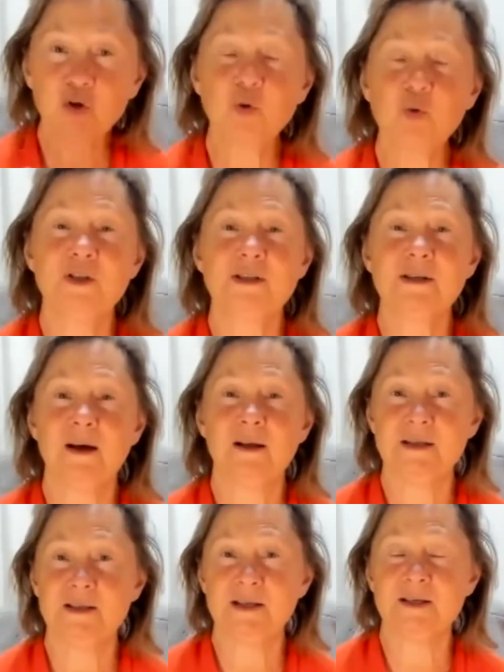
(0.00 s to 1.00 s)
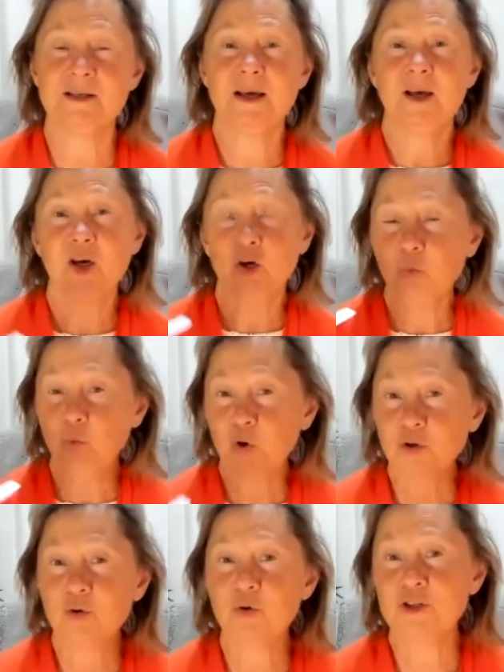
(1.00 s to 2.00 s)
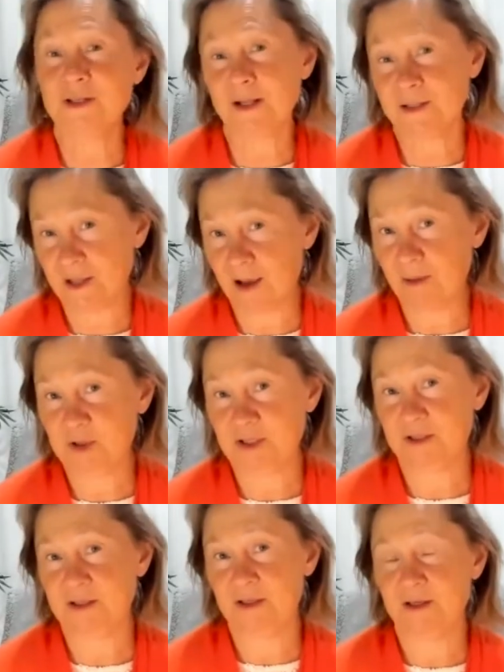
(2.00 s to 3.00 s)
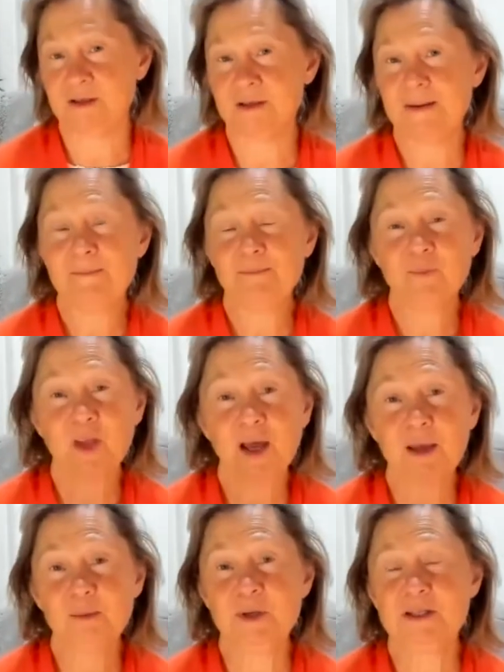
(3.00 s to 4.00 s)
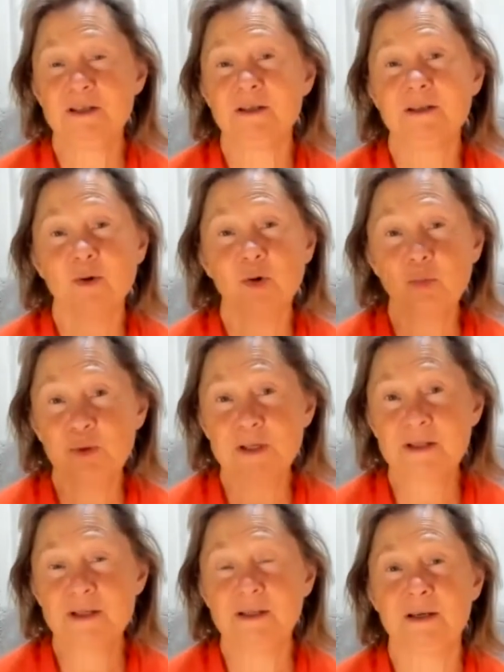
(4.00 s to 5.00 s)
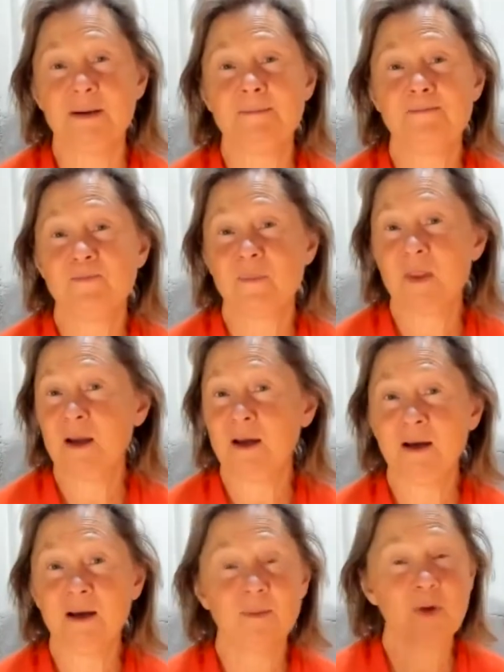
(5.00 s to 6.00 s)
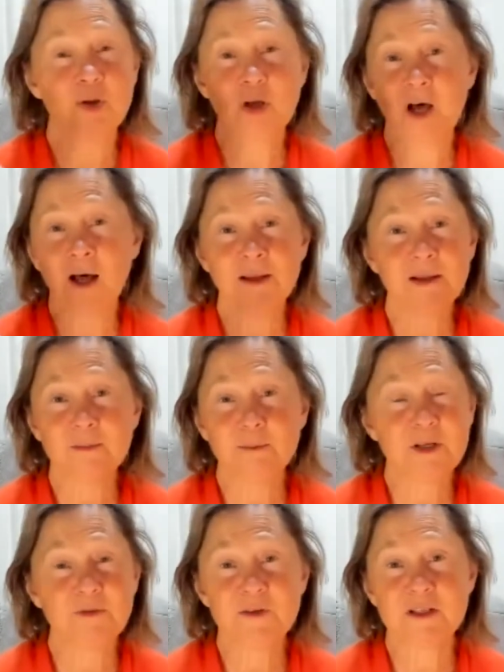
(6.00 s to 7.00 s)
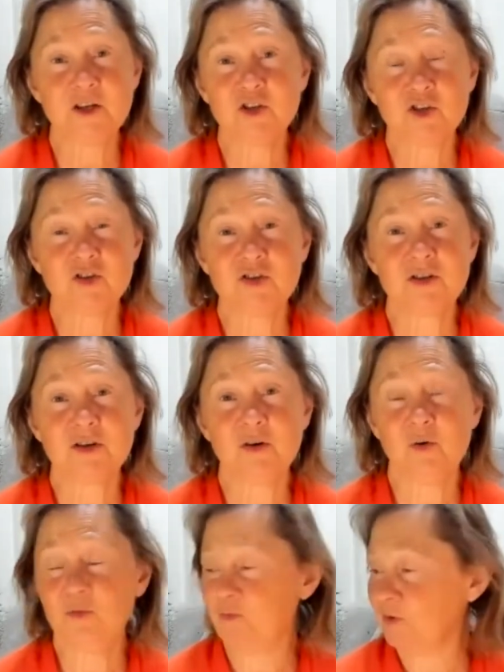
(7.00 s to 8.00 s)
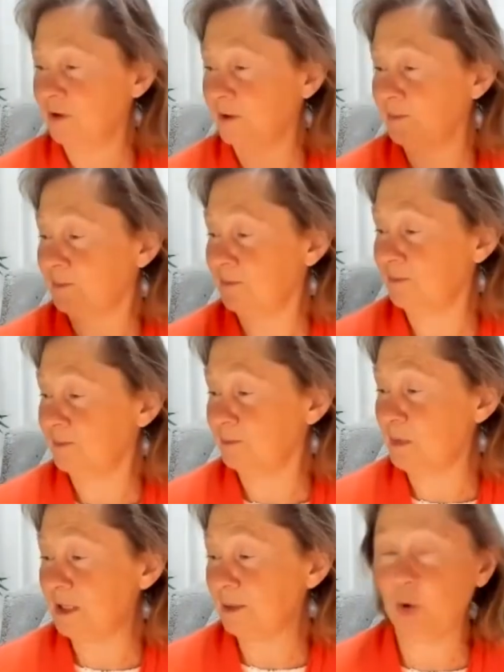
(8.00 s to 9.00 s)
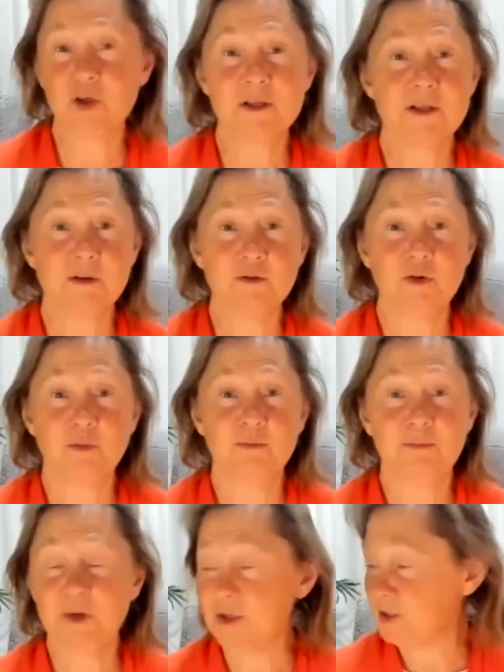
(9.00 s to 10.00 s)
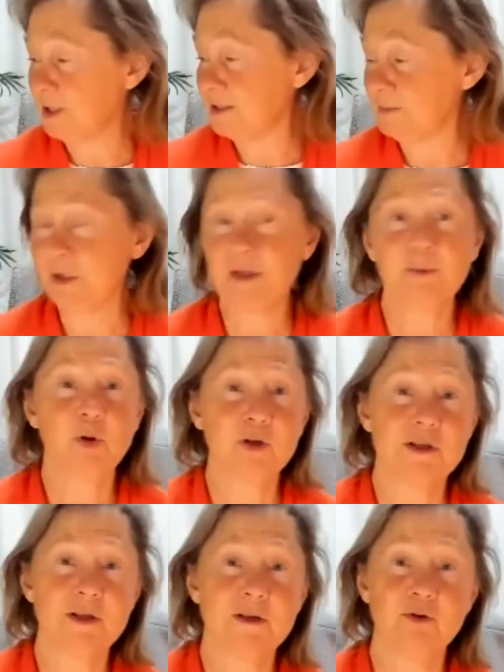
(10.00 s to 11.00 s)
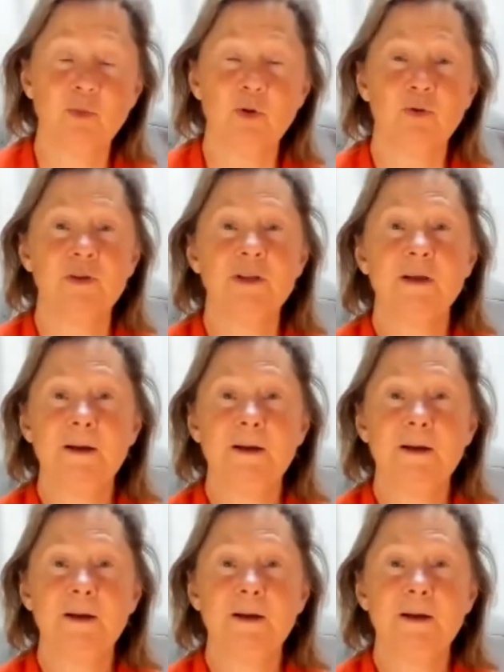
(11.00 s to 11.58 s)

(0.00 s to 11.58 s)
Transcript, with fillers: causes heart disease, what causes Alzheimer's disease, diabetes, obesity, um, and other manifestations of um, metabolic syndrome, because that's a metabolic syndrome, all of it.